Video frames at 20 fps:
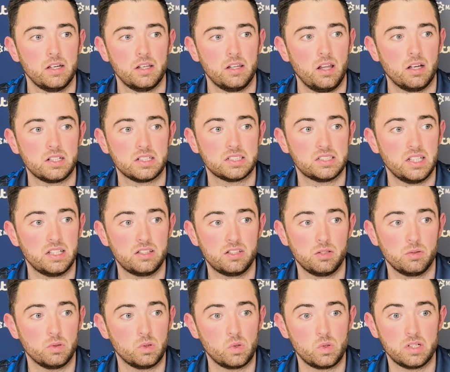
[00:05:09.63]
like I said to
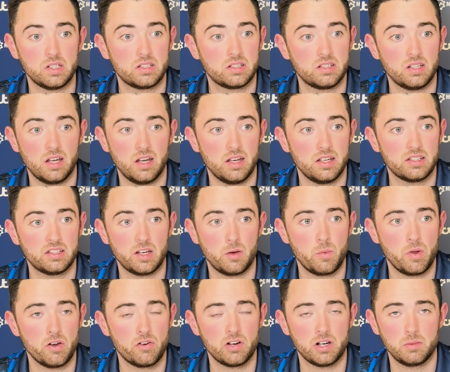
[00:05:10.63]
you all, it's going to
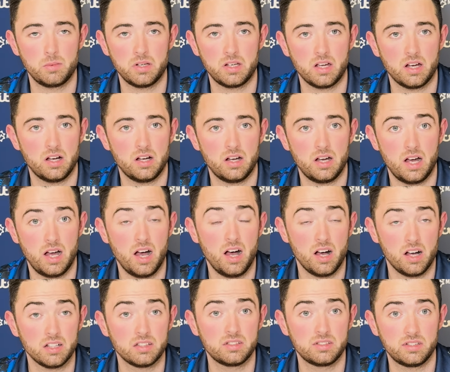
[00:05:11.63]
be incredibly
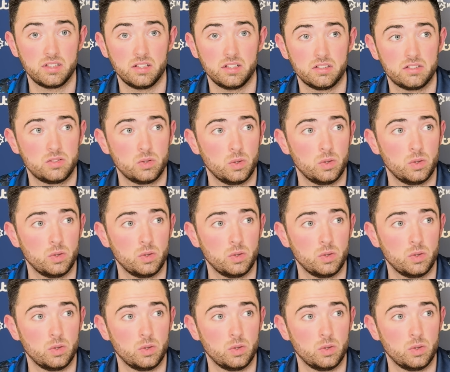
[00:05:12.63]
hard to